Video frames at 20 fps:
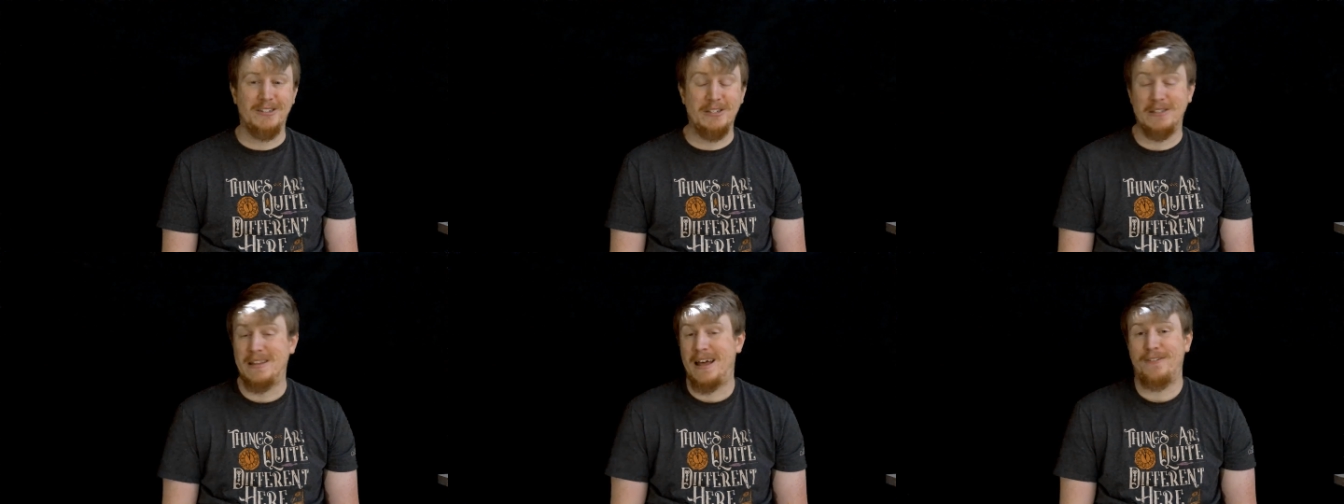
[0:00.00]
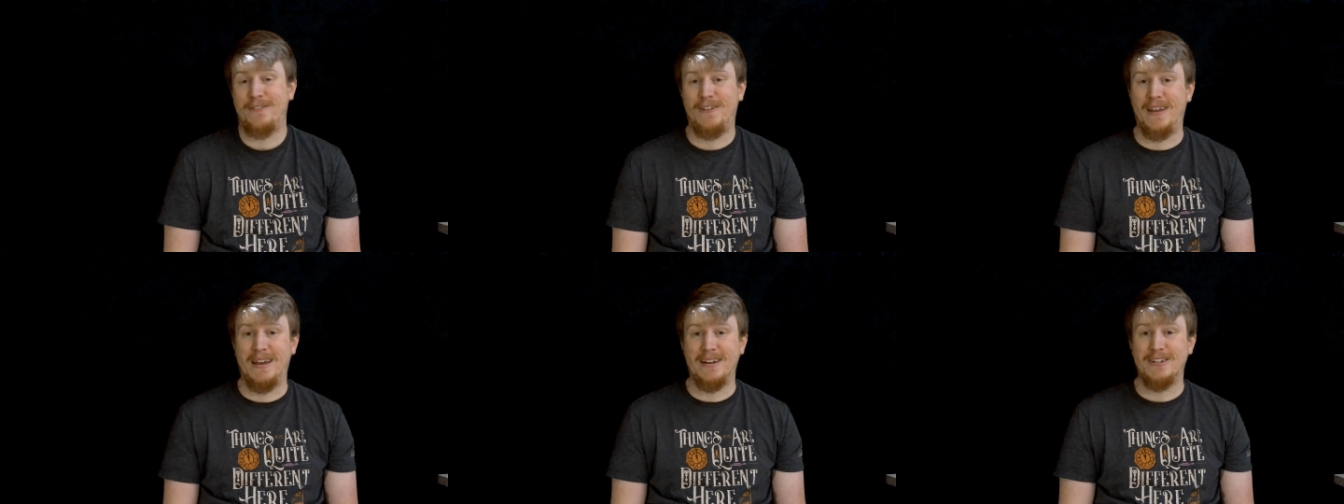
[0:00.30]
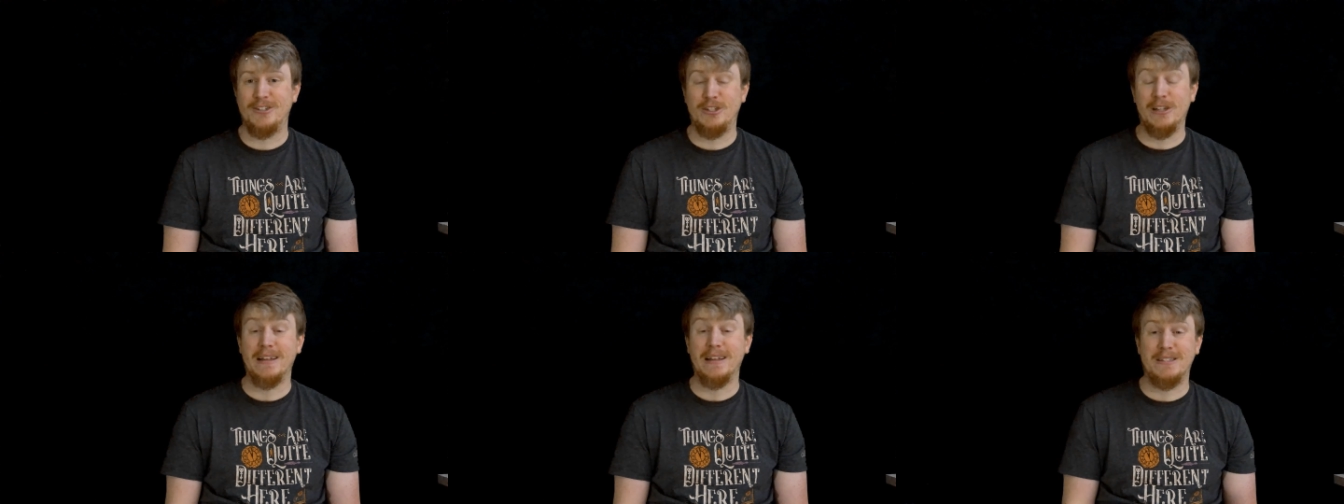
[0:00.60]
not a fan.
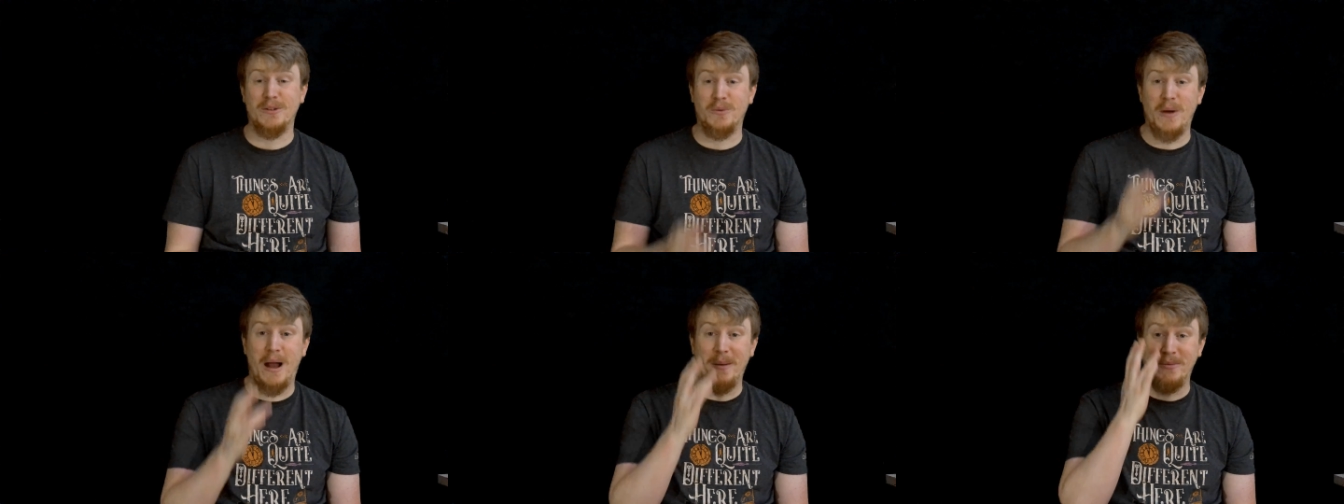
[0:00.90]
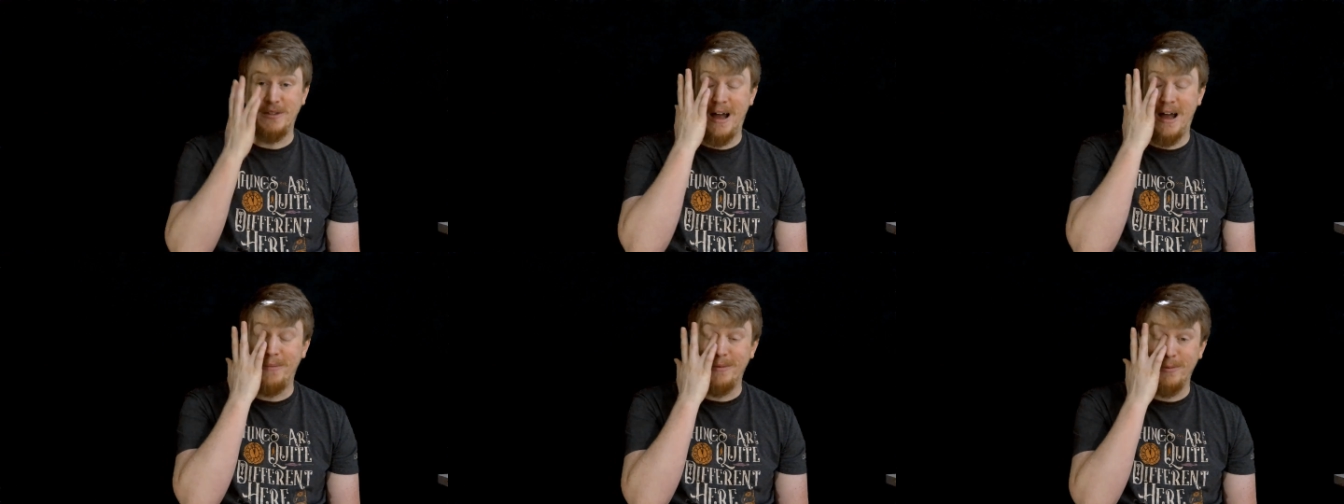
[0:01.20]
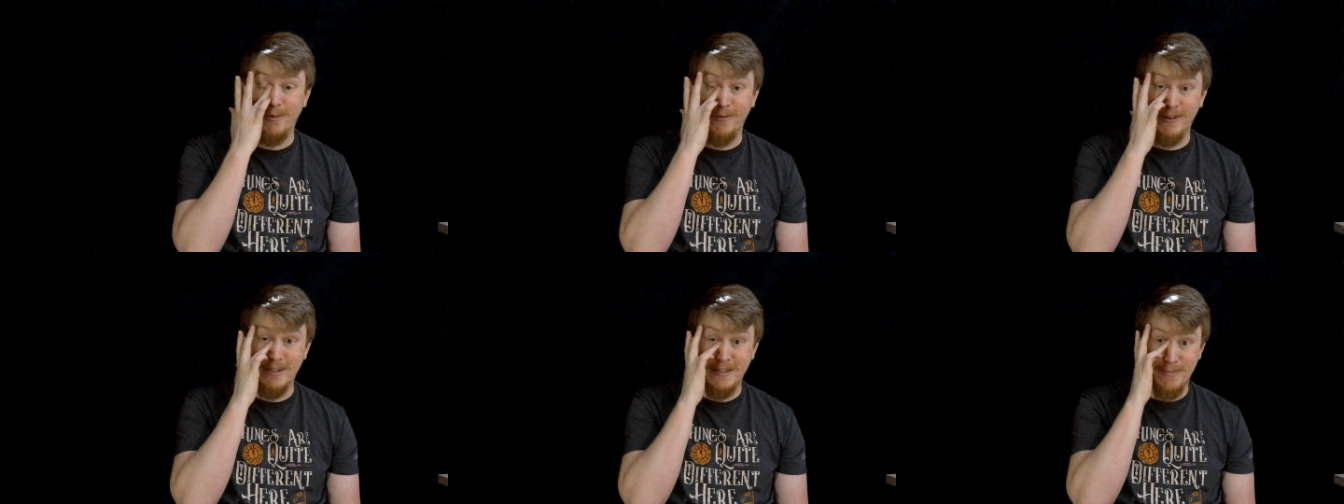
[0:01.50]
She likes the Rob Zombie
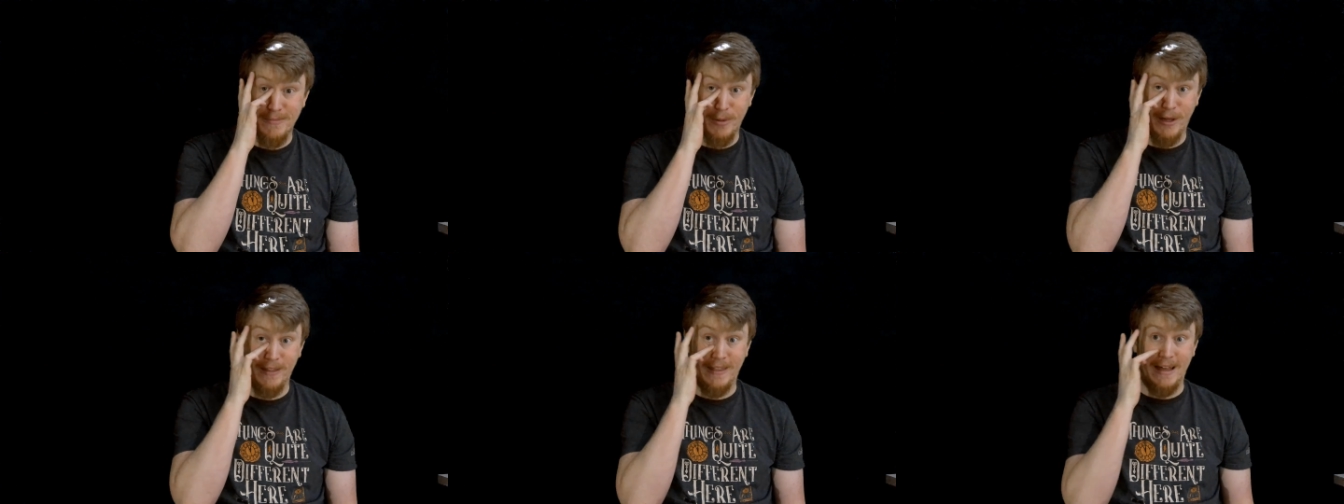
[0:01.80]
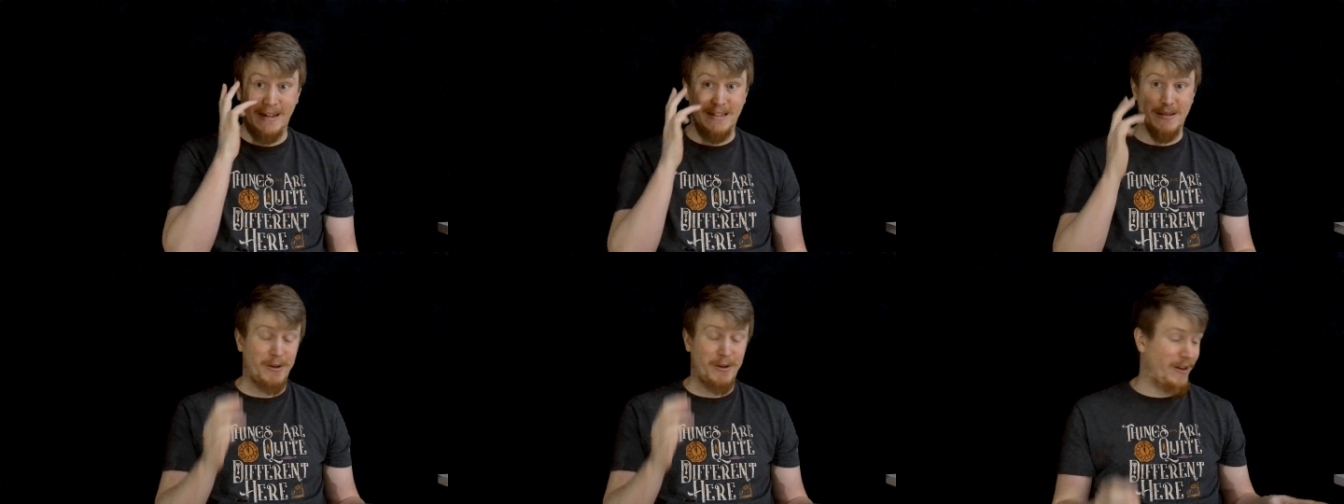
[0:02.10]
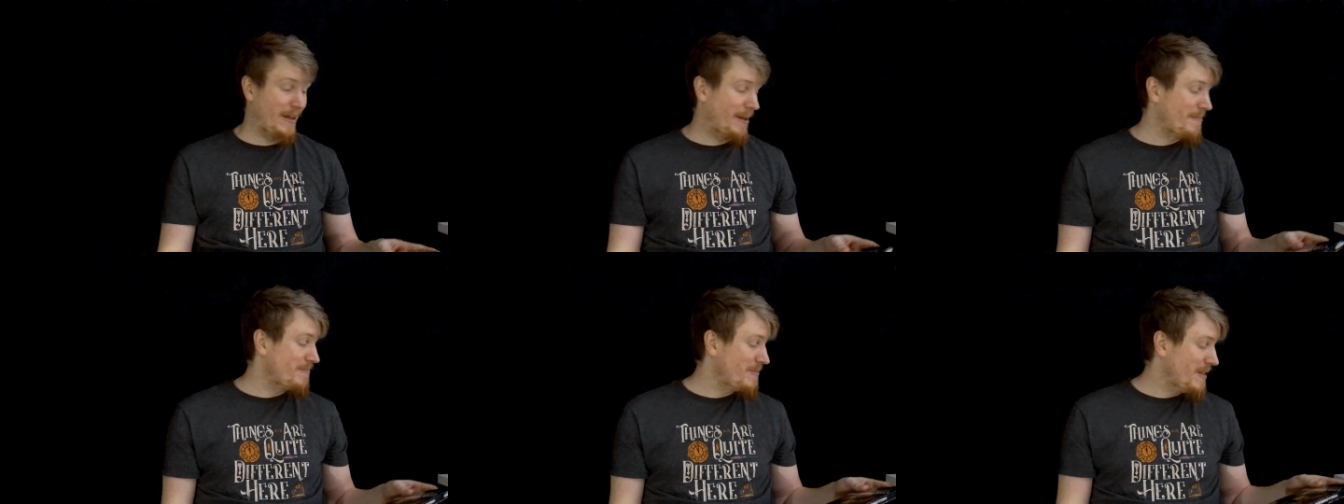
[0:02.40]
movies, but that's
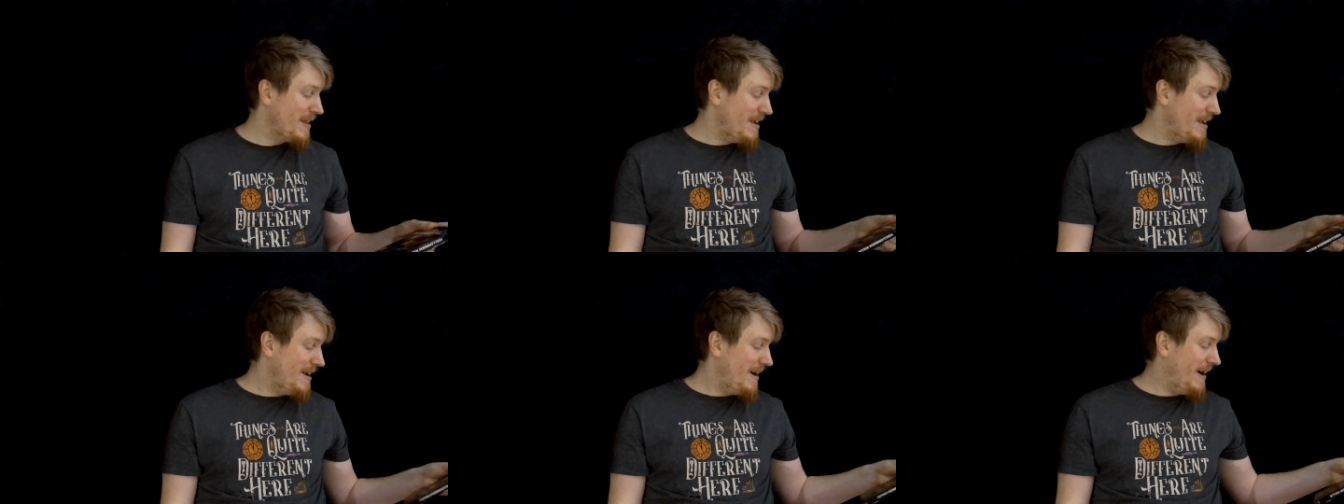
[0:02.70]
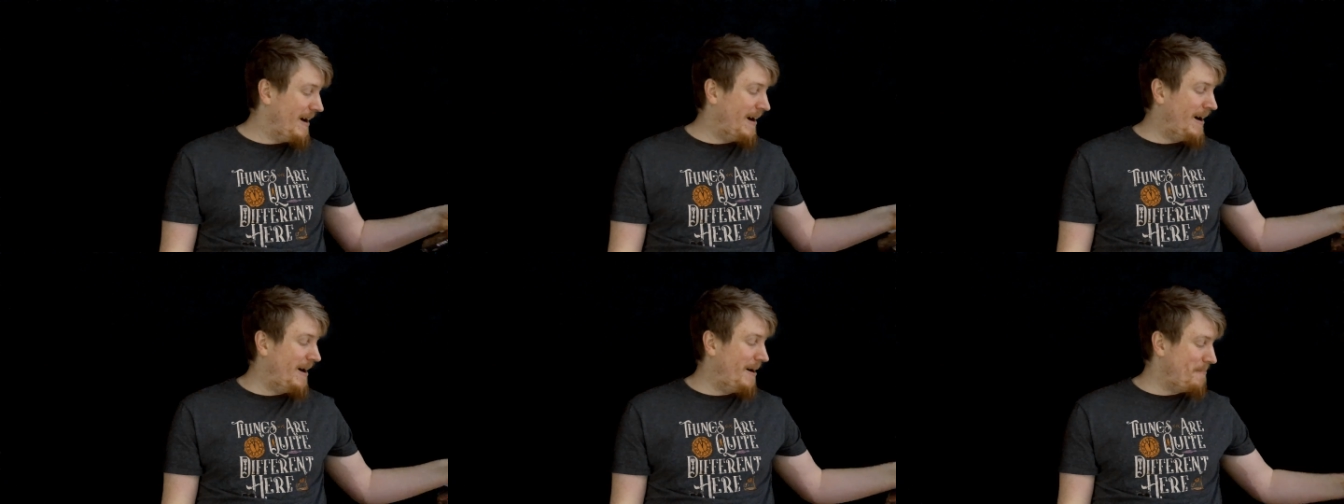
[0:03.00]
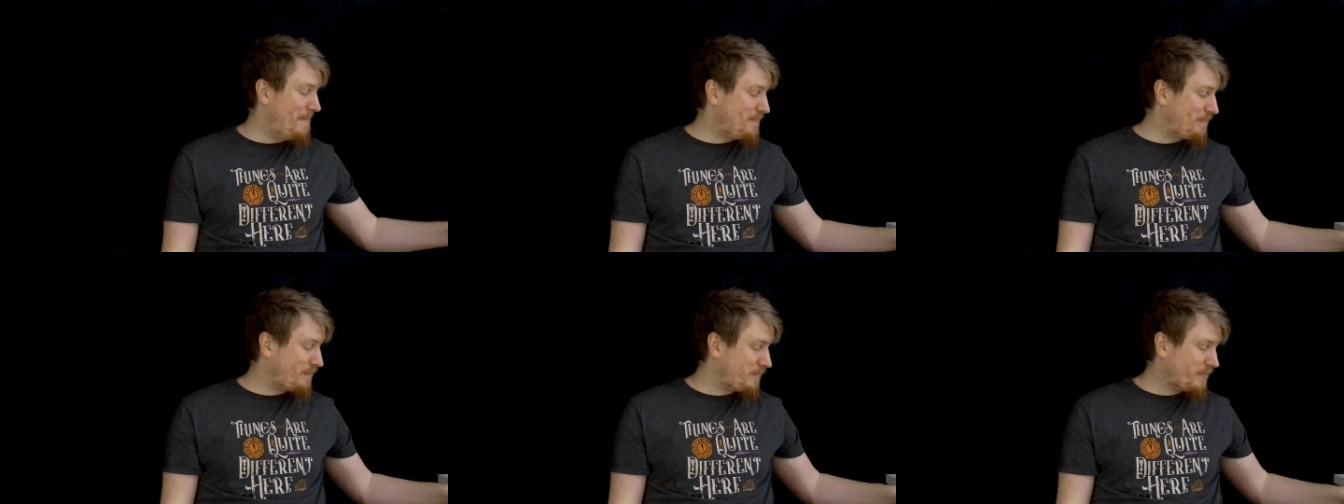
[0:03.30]
about
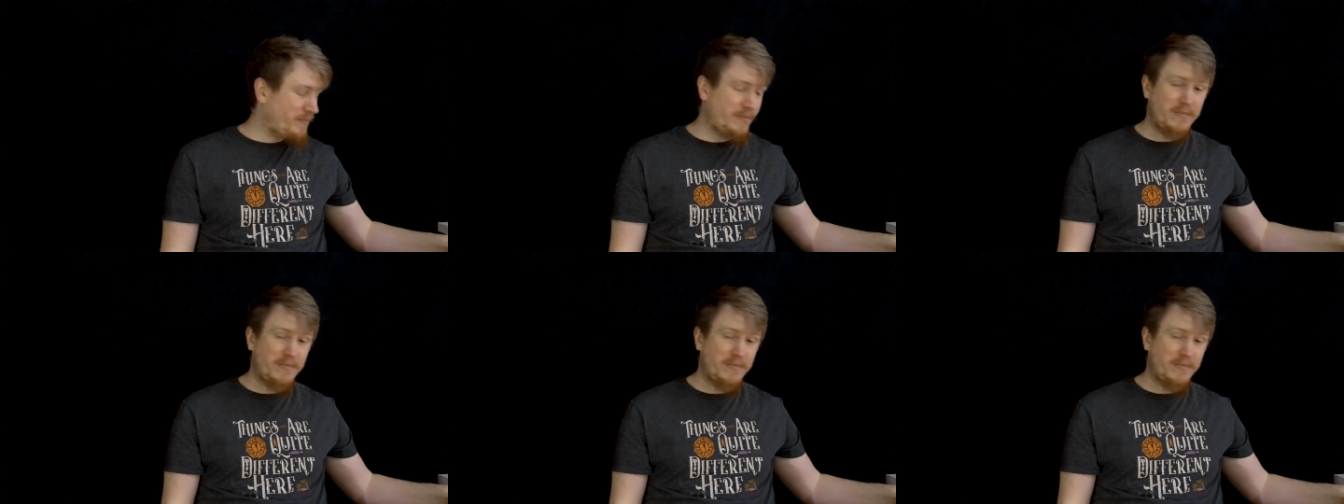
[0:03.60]
it.